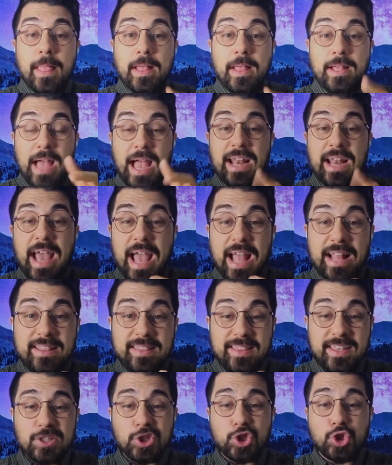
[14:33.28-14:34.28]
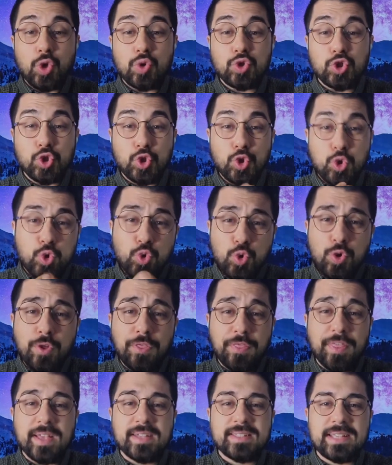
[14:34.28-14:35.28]
And this shows two
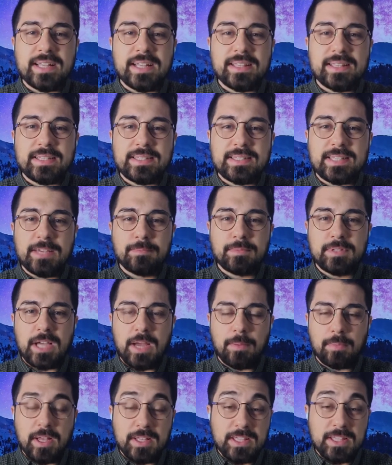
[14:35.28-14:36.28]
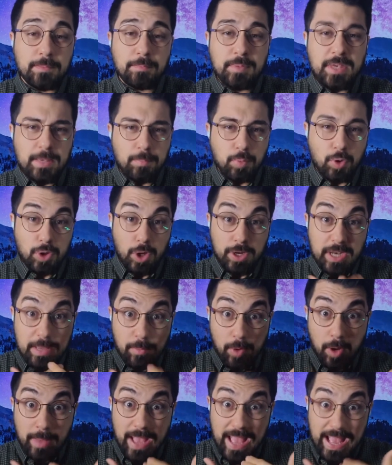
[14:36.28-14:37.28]
things at the same time. Like the people on
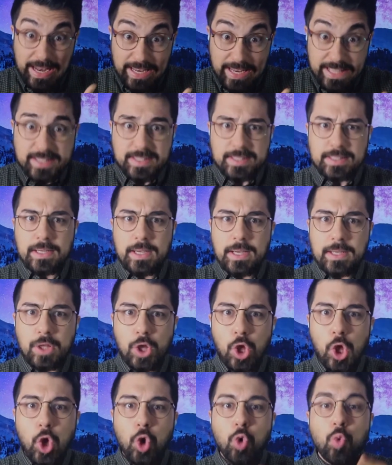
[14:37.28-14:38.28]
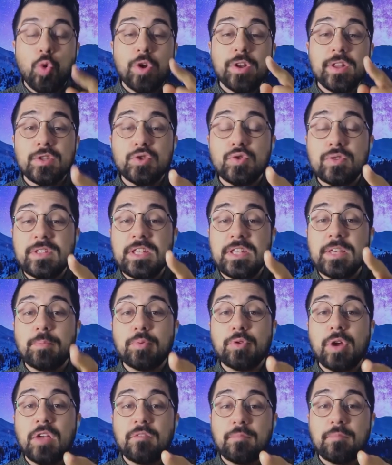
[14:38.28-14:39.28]
Imam Ali's side who wanted to
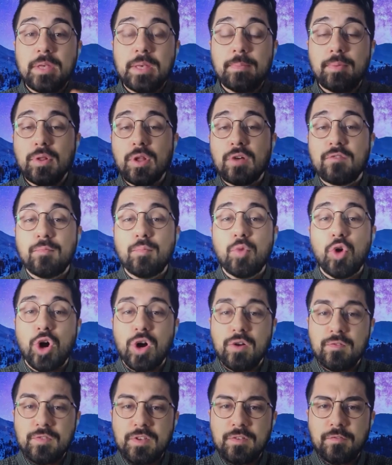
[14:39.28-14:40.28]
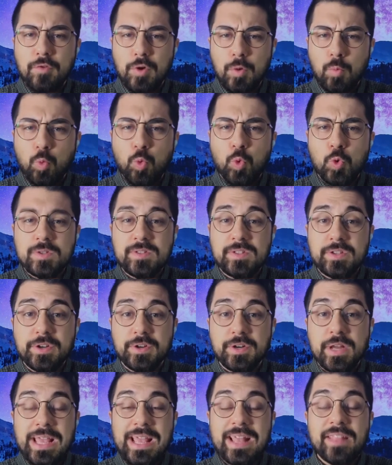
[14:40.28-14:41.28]
deprive people of Muawiyah from
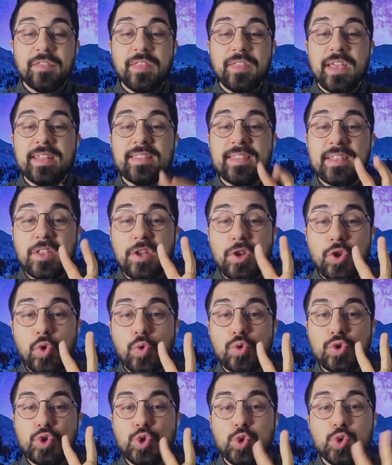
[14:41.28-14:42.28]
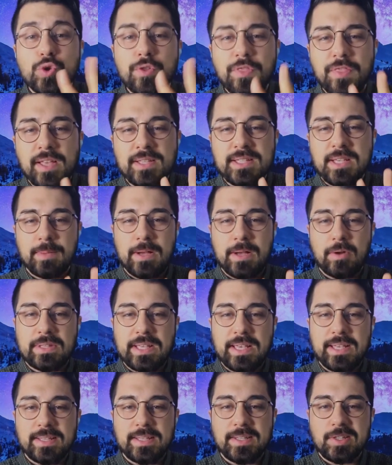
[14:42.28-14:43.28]
water, they didn't know two things about
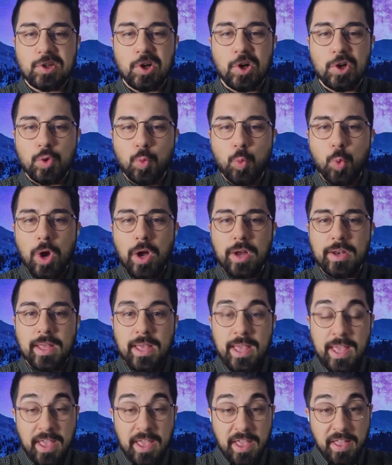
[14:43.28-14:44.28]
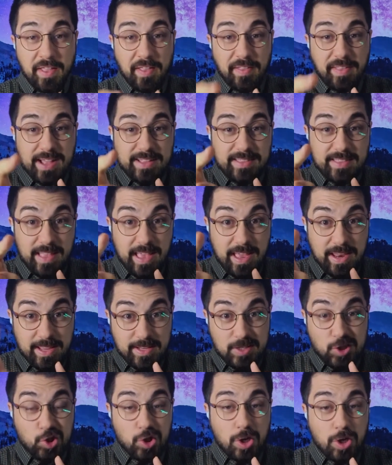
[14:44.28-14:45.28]
insan. One, that an
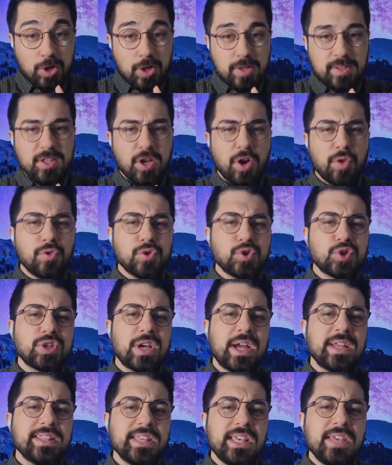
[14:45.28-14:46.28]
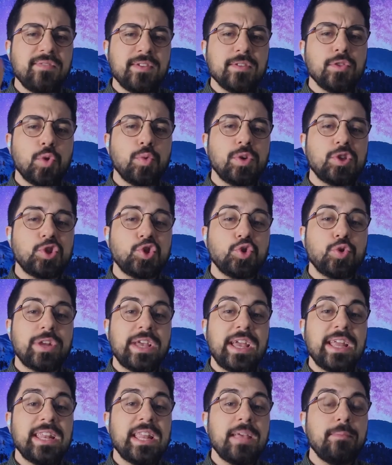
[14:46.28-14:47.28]
insan on the other side, even though it's your
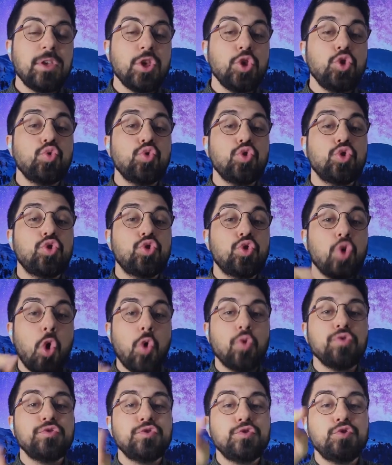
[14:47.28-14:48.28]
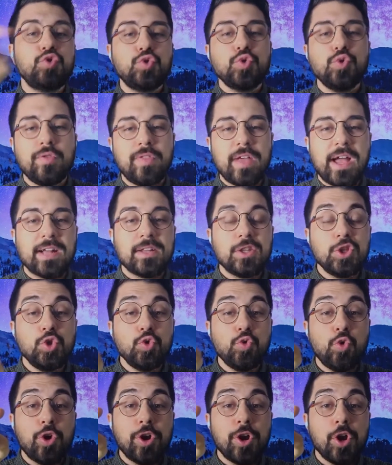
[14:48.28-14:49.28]
enemy, you don't do that.
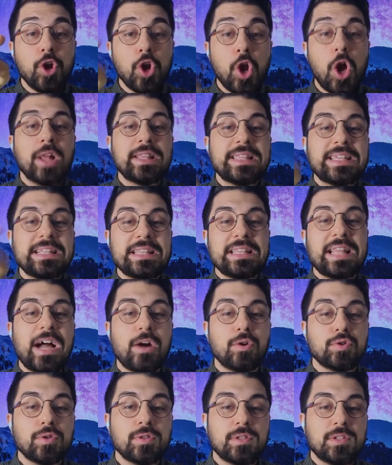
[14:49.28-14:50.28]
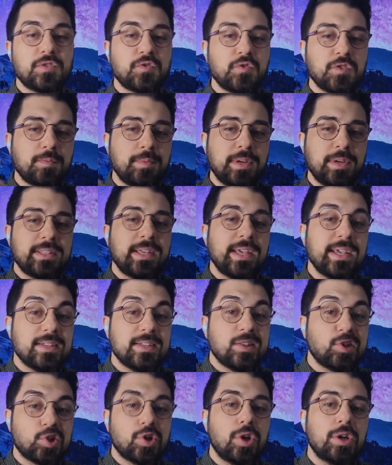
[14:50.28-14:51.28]
You are not allowed to disrespect
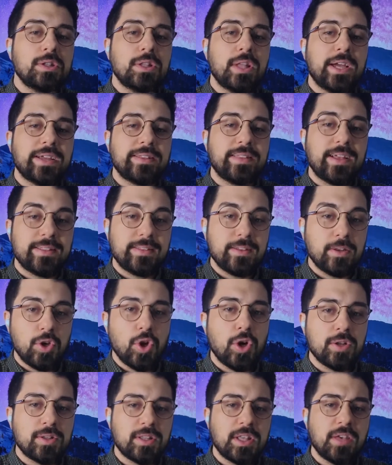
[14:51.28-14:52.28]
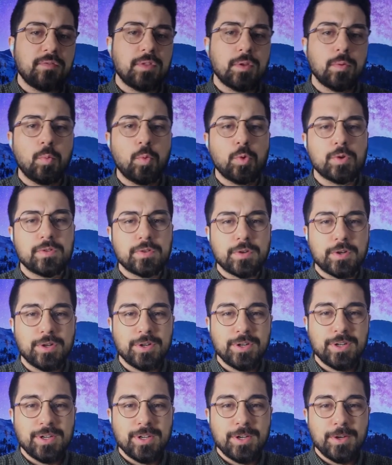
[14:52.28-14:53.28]
insan like that and not give them water,
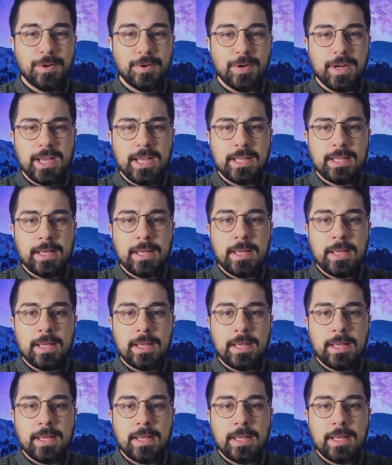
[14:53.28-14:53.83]
right?